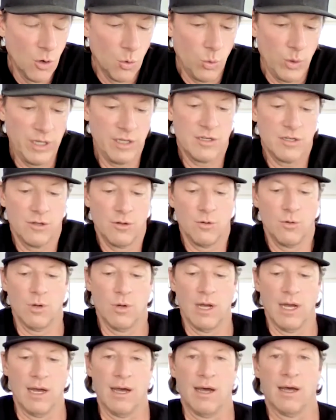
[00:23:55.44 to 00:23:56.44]
we
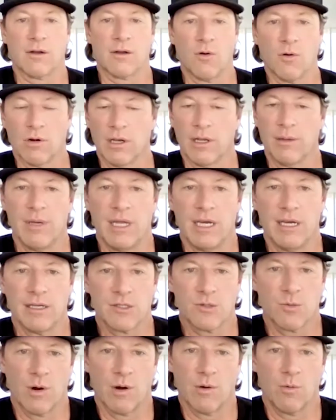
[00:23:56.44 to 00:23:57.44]
do quarterly
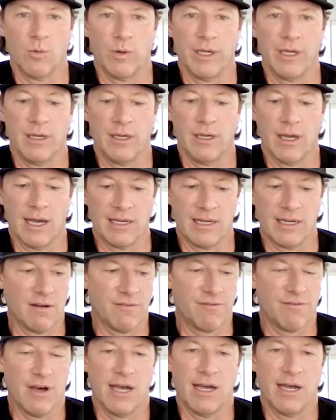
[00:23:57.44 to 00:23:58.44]
meetings where we
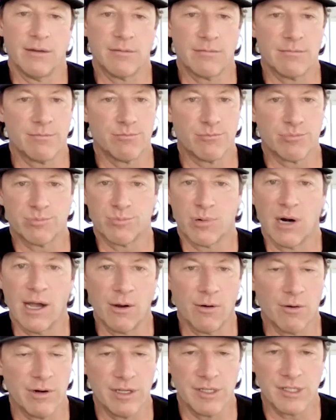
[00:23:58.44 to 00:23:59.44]
identify
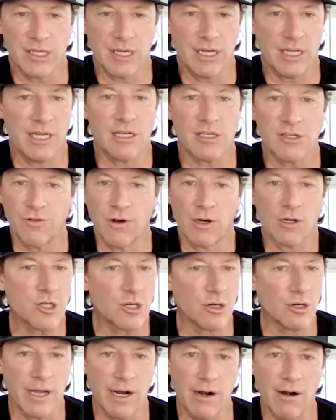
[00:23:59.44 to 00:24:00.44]
priorities in each
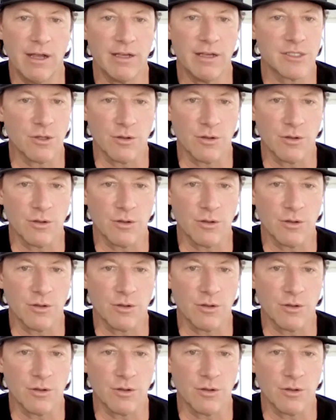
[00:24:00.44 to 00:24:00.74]
functional area.